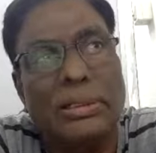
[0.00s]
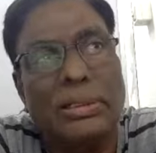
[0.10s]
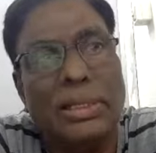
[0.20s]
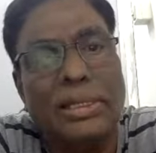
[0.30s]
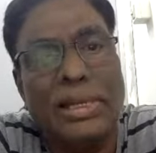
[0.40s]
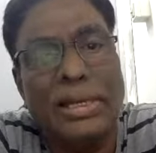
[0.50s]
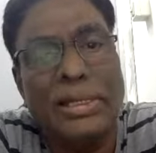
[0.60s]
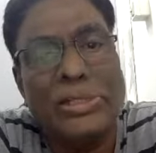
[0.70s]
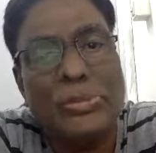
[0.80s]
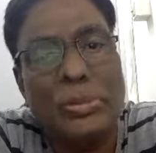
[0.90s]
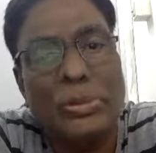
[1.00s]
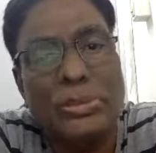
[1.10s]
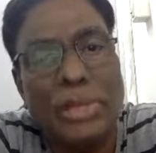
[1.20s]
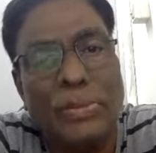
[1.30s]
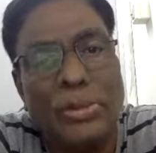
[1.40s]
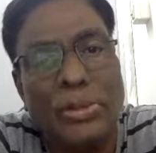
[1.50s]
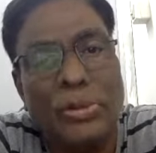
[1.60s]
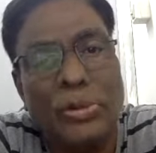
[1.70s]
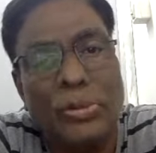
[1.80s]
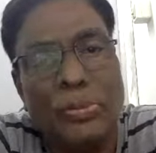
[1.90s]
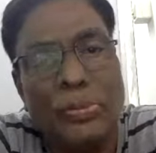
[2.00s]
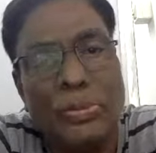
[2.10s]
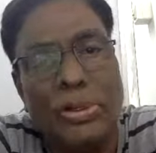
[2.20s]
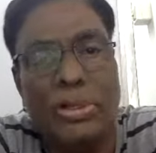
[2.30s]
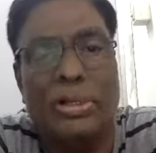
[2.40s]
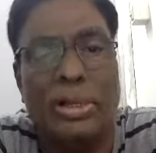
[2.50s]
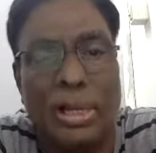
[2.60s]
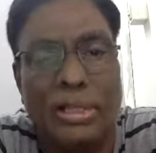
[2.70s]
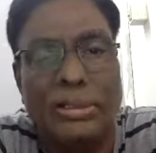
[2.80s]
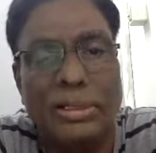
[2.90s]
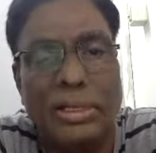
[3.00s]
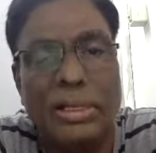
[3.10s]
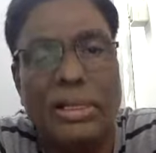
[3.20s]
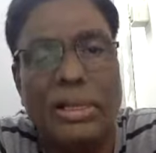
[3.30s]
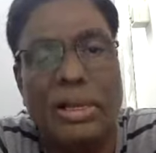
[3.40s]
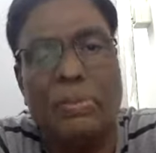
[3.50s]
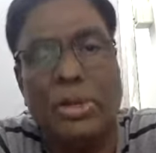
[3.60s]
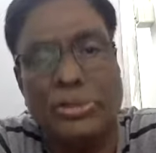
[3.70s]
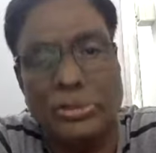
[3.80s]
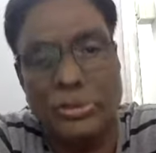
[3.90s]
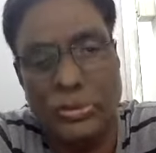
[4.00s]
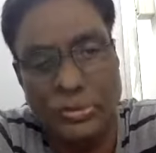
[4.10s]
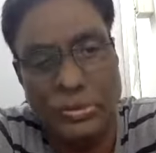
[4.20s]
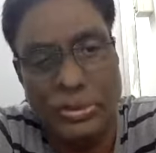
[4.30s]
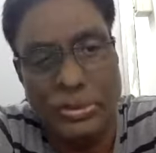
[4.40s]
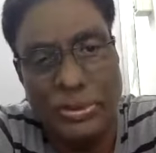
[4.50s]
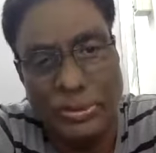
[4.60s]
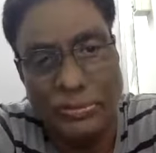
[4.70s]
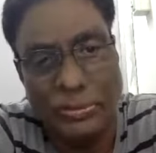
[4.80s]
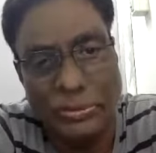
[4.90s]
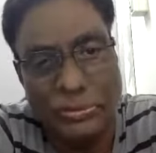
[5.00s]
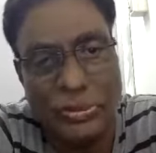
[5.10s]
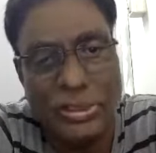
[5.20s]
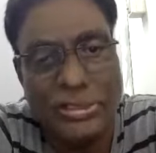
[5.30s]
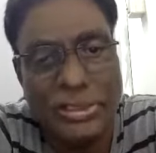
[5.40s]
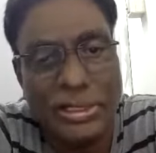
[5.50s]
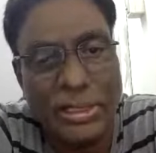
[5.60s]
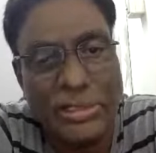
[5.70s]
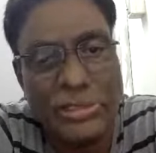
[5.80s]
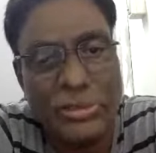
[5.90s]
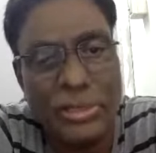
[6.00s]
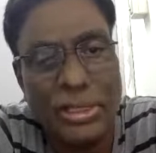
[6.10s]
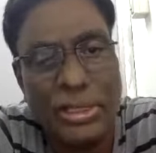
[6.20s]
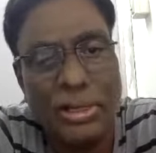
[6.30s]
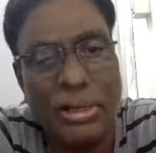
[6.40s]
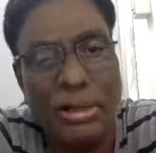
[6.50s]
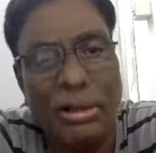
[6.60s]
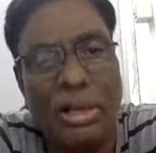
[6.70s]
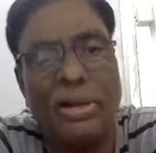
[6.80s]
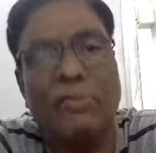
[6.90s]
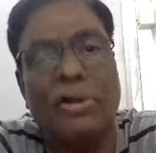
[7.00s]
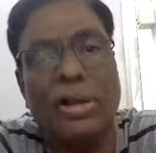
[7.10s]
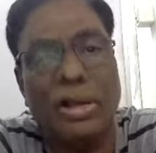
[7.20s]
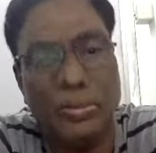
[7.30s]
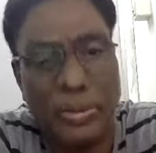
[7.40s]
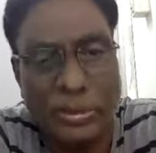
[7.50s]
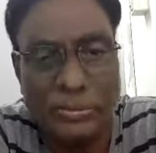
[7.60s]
it contains both amino group and a carboxyl group. So it is attached to a alpha carbon.